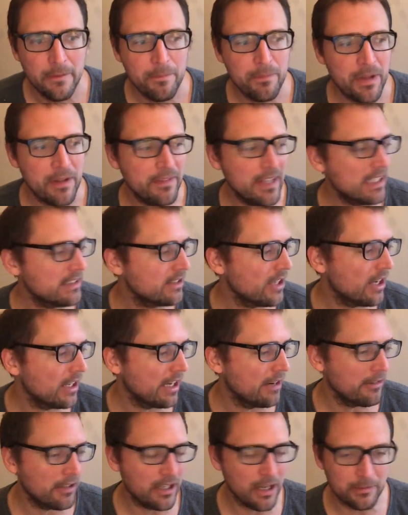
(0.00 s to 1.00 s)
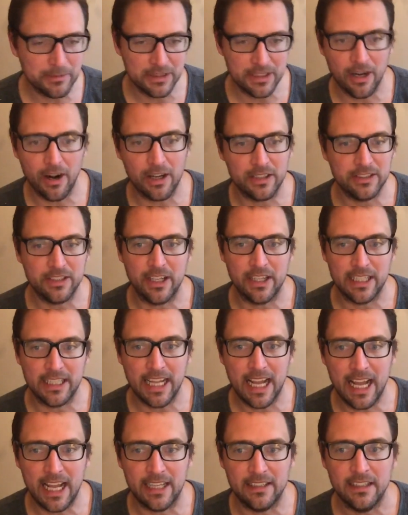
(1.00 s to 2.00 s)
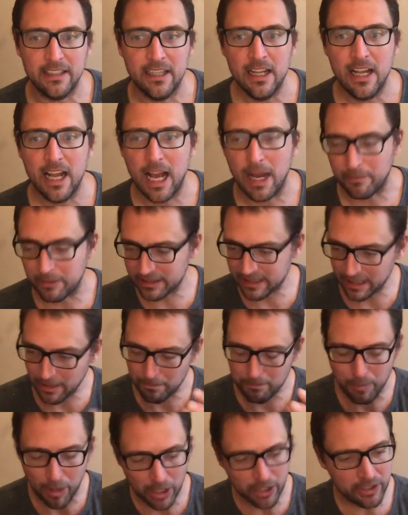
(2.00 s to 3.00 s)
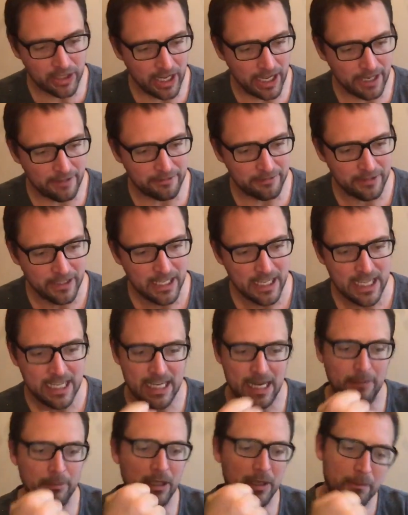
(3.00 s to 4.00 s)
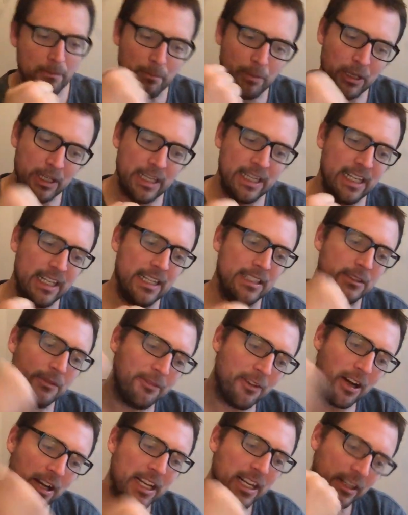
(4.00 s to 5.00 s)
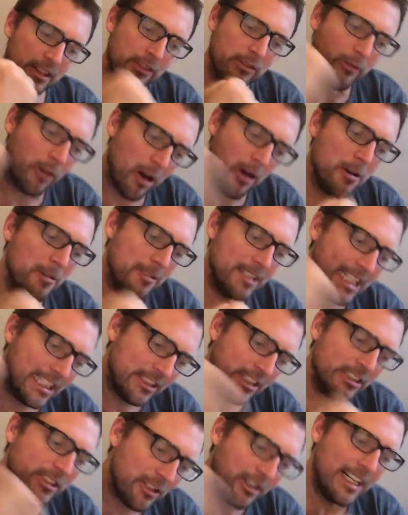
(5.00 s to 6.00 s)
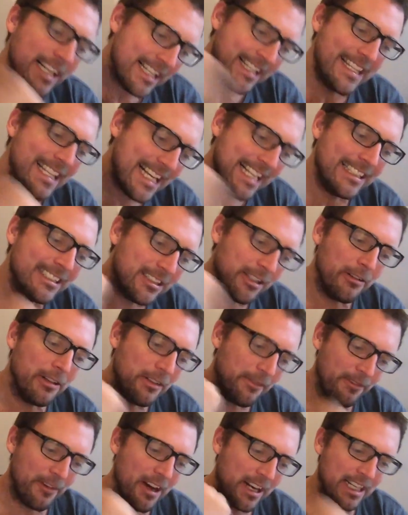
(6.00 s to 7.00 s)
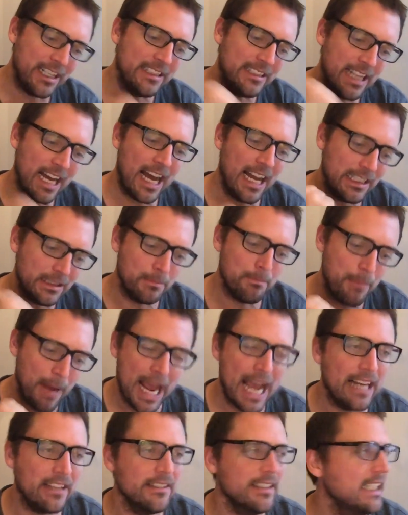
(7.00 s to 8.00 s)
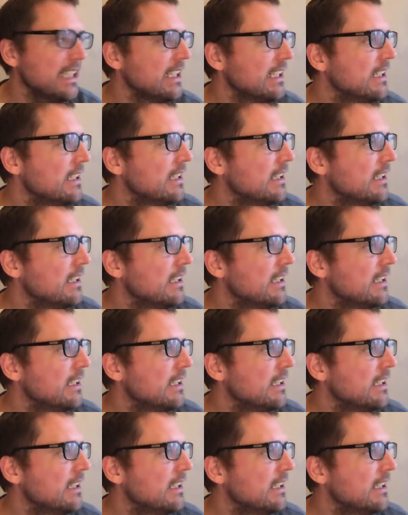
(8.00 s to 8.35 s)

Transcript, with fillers: If that dog ever comes near our son again, I'm gonna take a butter knife and I'm gonna put it in his fucking throat and just go like this, so it fucking dies badly.